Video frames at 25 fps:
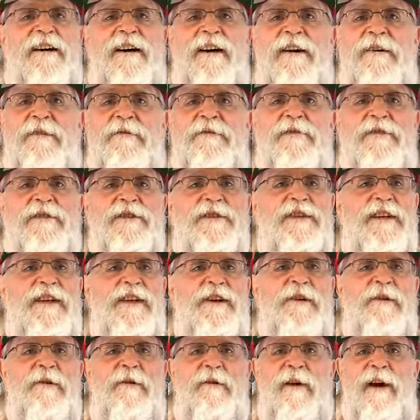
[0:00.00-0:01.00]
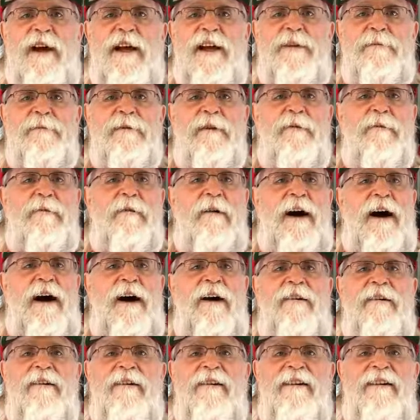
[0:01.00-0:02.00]
Huff was incredible.
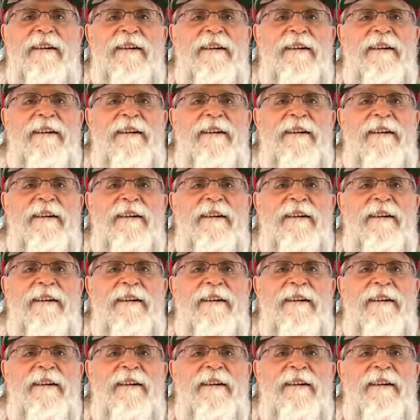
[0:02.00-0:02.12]
Wow.